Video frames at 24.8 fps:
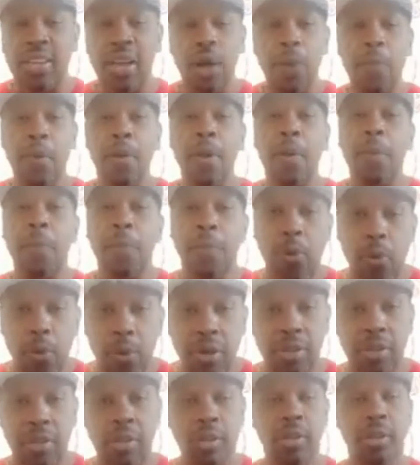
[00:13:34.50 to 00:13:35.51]
I've been in
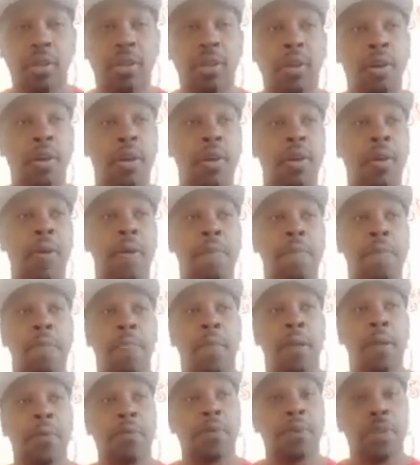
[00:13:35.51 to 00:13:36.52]
prison.
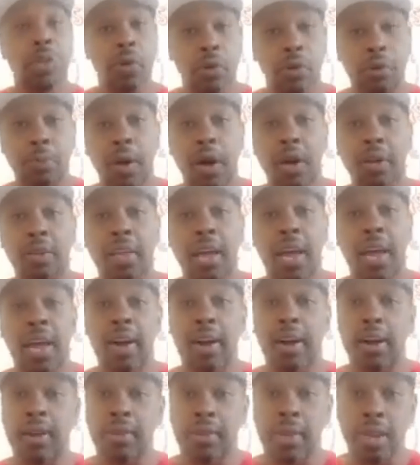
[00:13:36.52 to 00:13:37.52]
Serious about
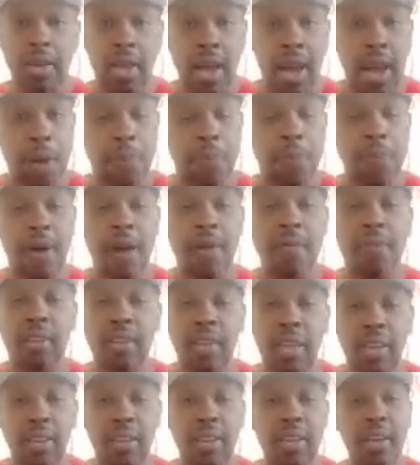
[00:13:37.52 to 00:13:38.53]
that. The nonprofit,
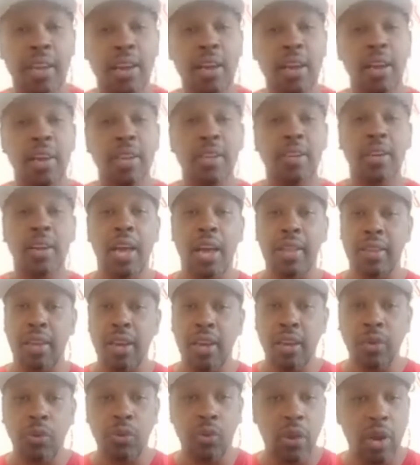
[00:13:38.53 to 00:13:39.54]
they need us. Got the
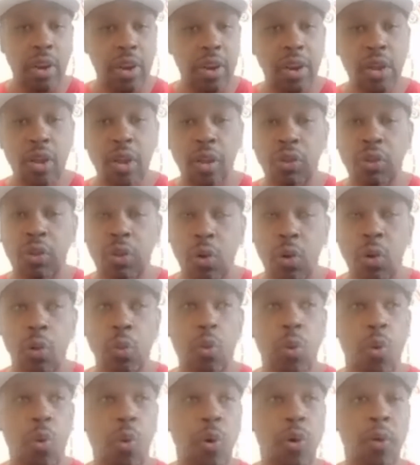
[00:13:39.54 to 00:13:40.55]
integrated need us, third
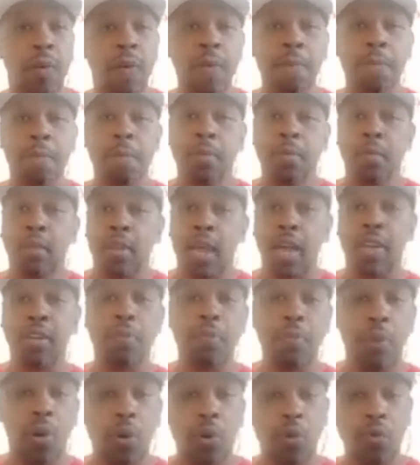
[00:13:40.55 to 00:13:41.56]
ward.
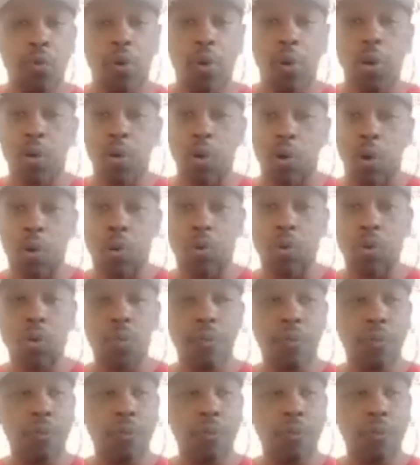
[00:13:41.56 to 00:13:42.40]
That's my overall goal.